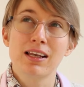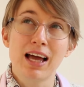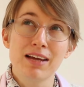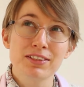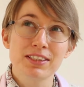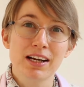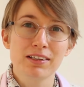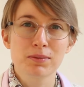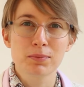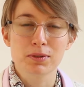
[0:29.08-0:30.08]

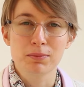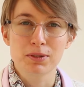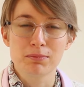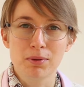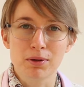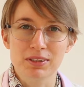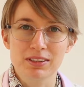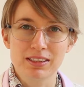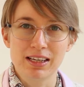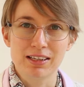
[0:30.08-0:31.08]
lifestyle subscription
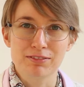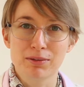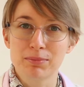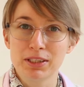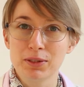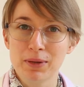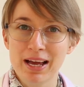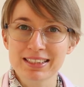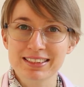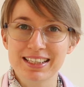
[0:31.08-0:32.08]
box from the
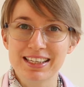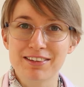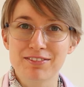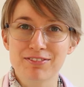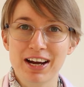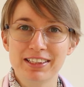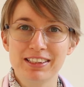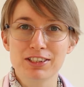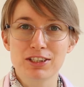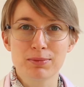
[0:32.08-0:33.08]
US, and it
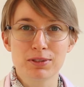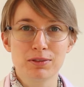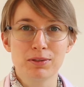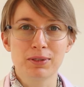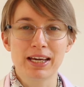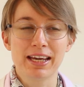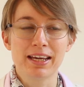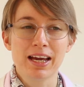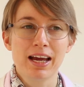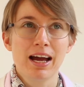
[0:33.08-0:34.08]
finally ships to the
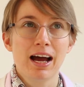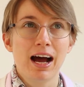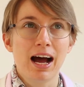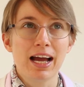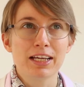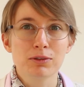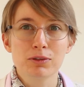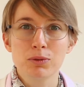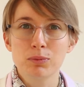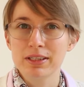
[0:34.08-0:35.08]
UK. I
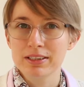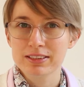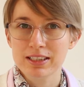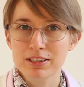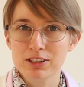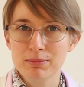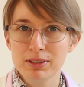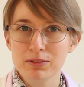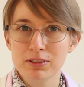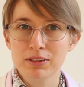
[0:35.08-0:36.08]
don't know when they started
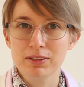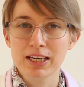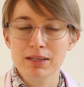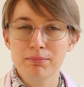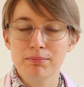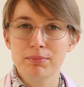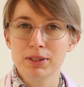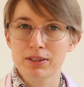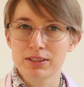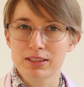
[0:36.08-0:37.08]
shipping to the UK
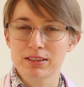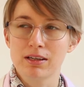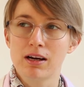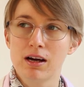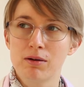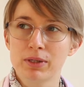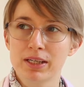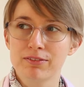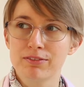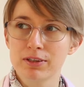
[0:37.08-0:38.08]
because
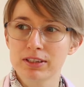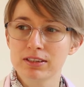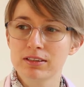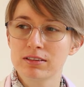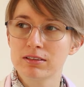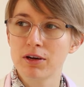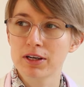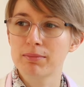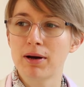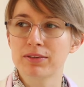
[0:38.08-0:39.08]
when I first
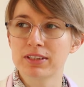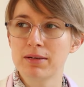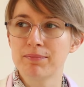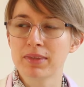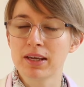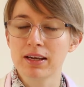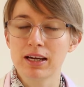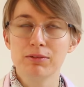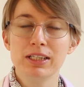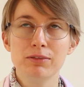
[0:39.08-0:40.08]
heard about them,
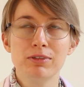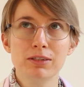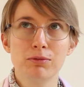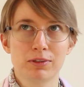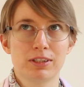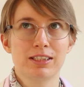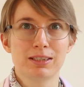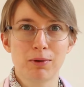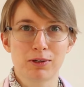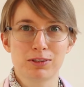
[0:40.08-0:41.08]
I really wanted
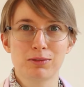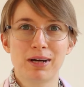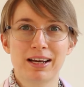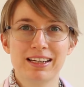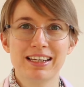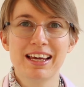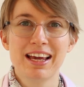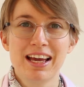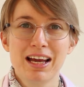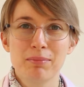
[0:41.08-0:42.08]
this box so badly,
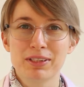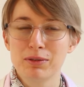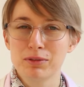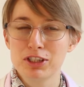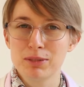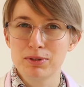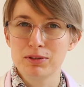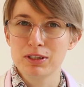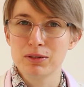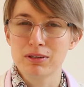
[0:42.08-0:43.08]
but they only shipped
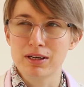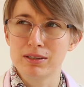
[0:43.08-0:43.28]
to the